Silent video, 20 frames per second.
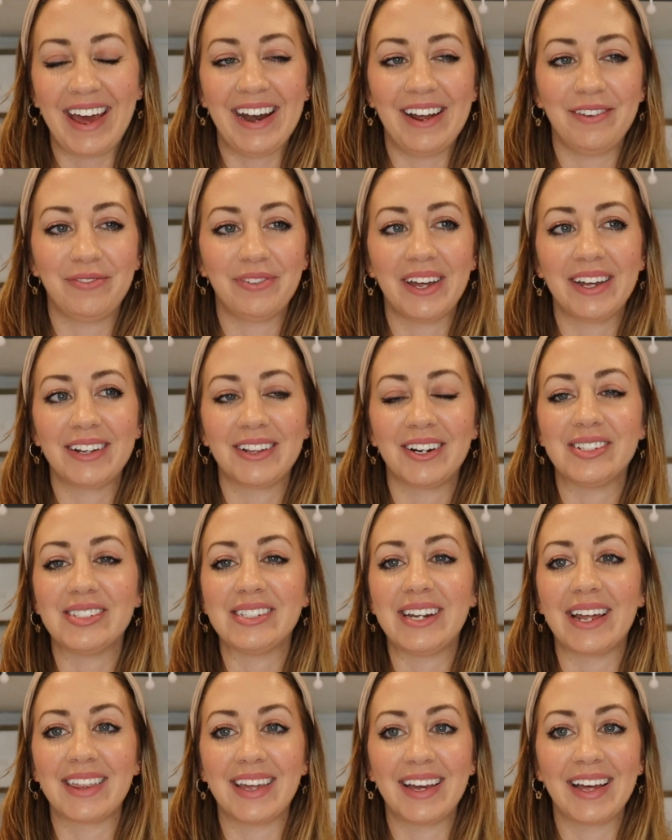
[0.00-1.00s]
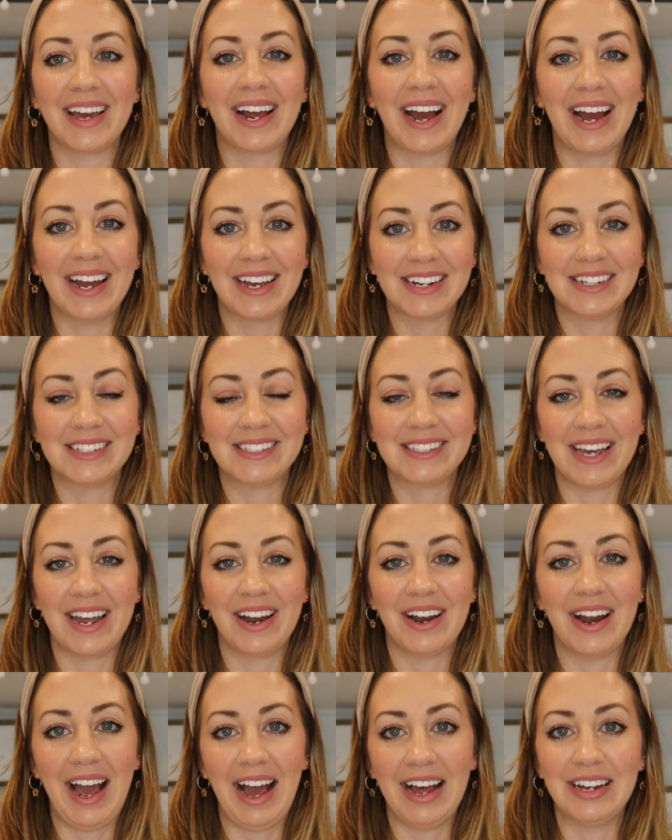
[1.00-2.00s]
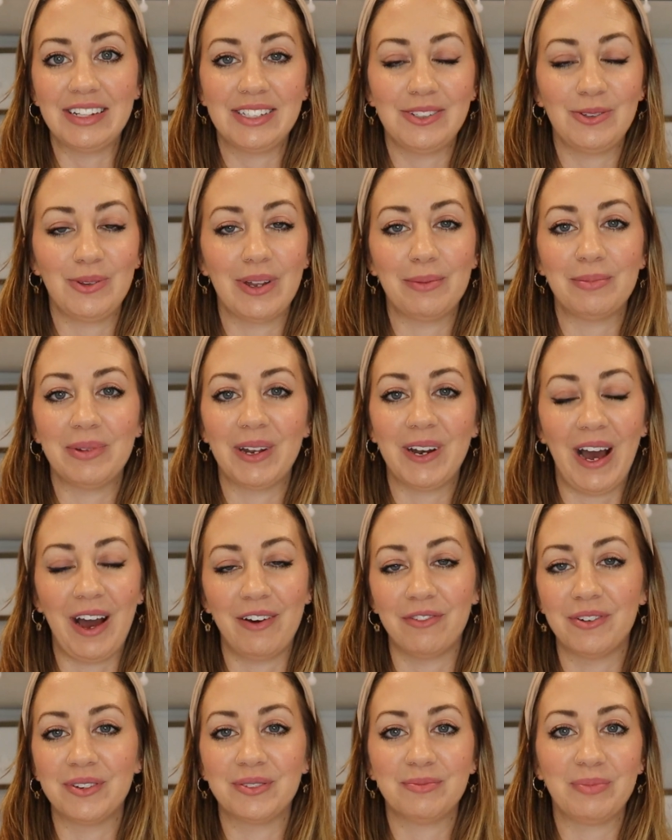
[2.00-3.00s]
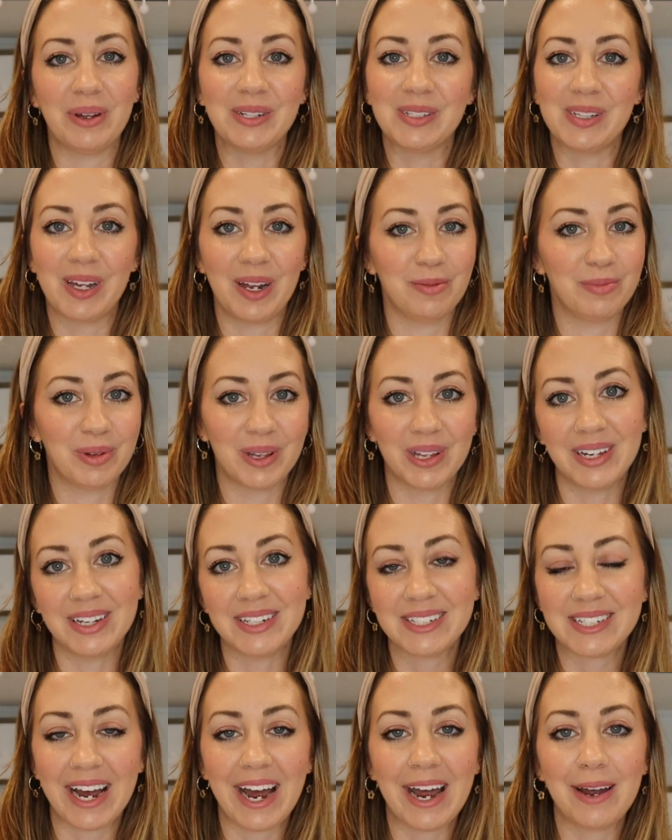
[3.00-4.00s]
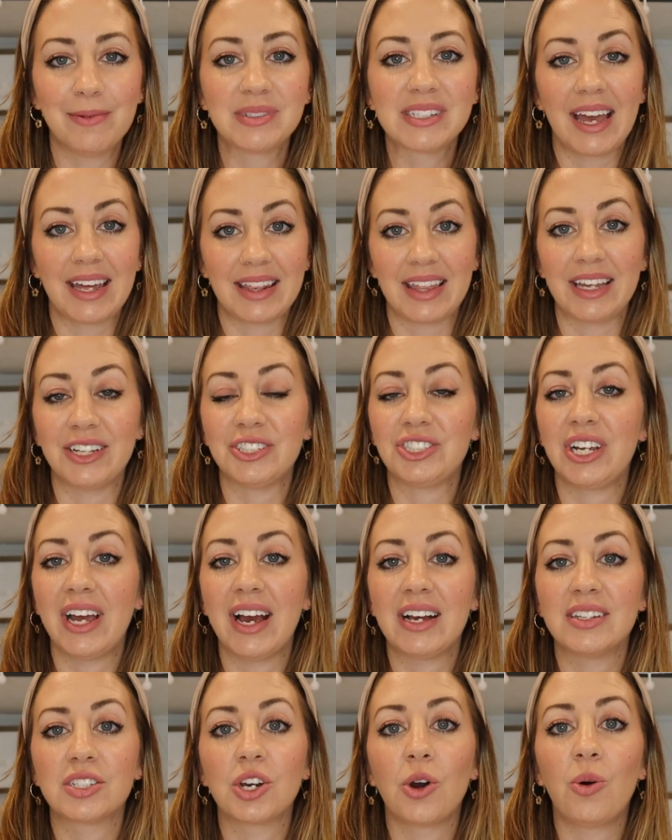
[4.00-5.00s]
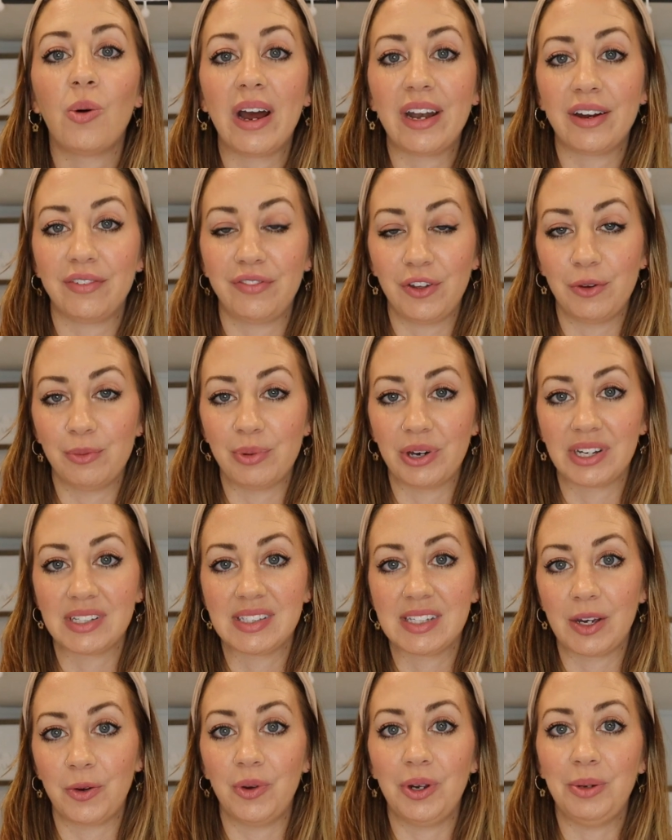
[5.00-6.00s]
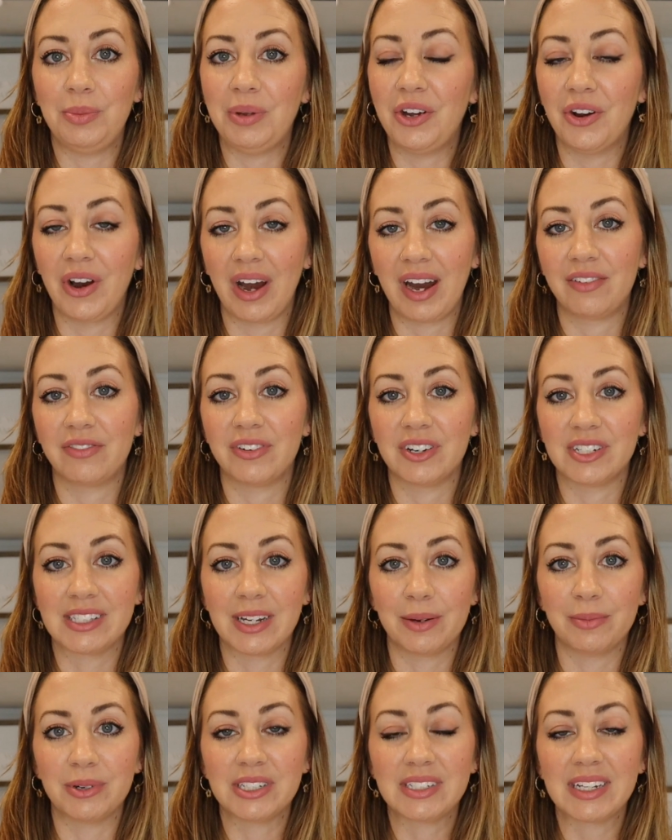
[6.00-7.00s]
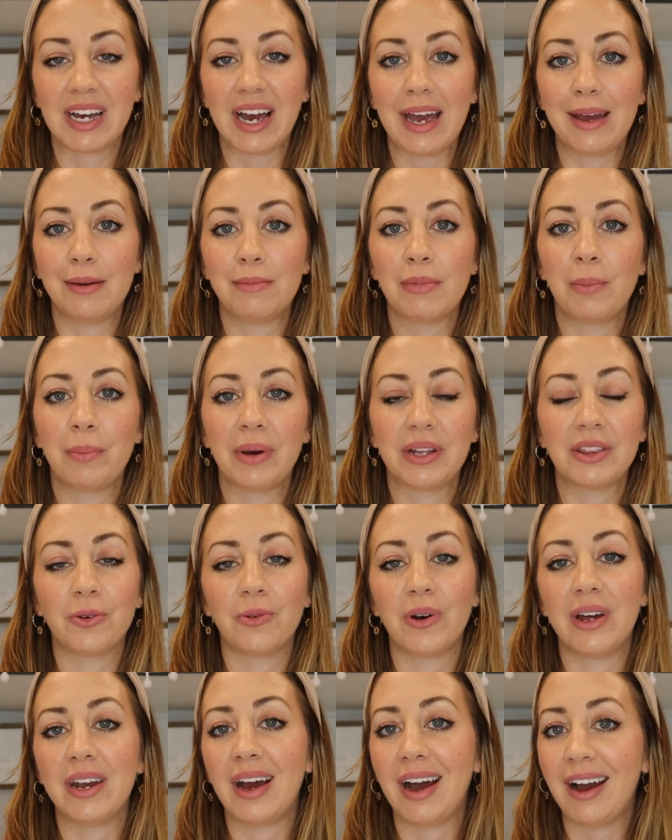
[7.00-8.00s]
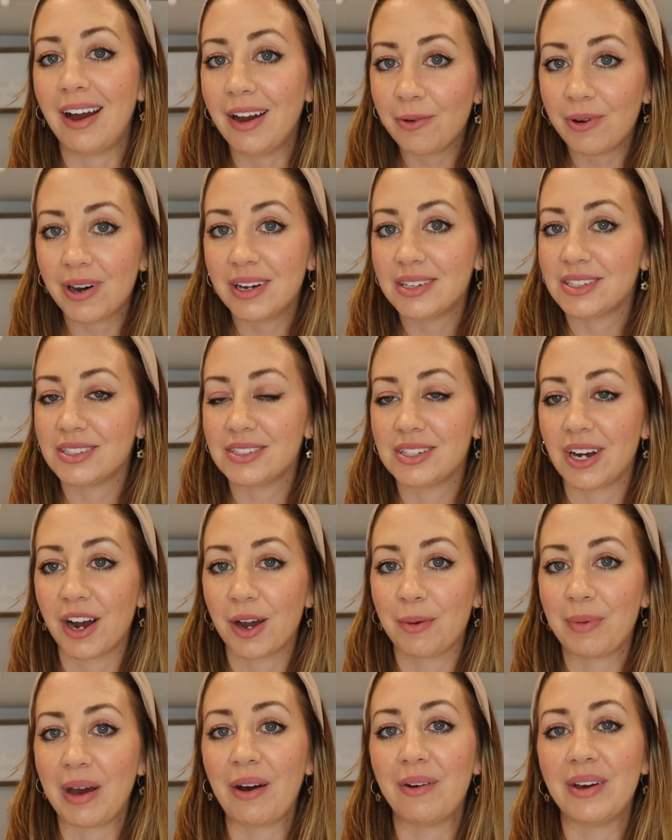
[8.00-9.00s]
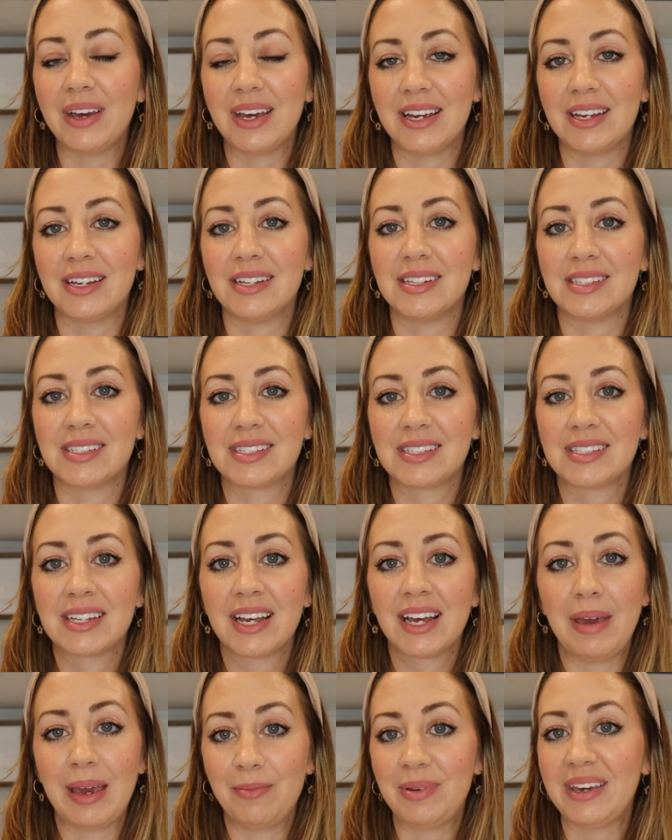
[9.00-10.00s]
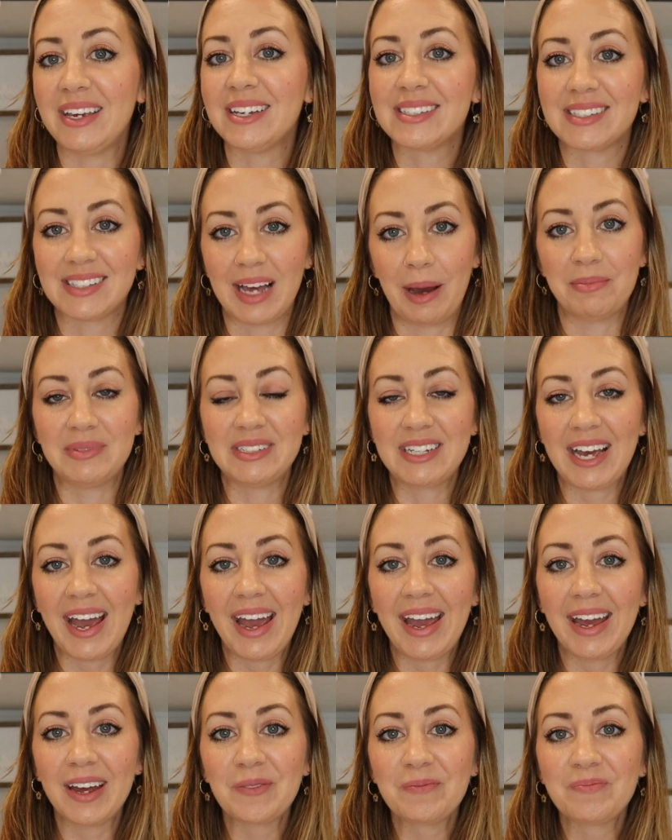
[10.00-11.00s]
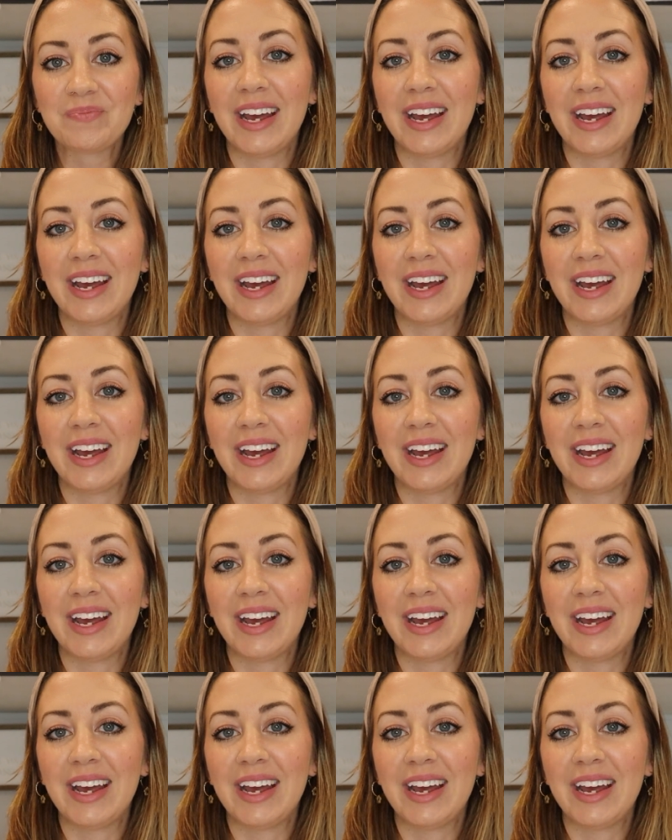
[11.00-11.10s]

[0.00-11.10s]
And I feel like there's nothing like I can say or add to them that haven't been said a million times. I think she has quite a few books that would be great for summertime, but the one I want to talk about is Maybe Someday.